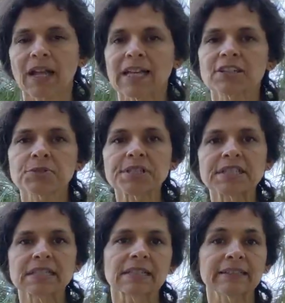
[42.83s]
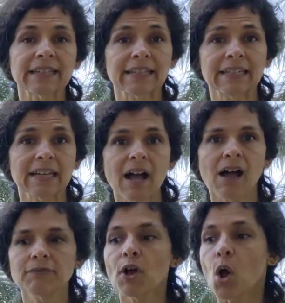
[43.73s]
Interestingly
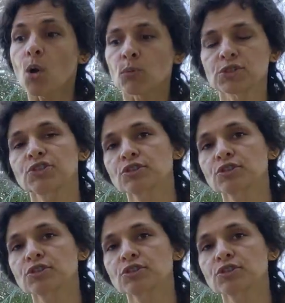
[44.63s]
enough, when you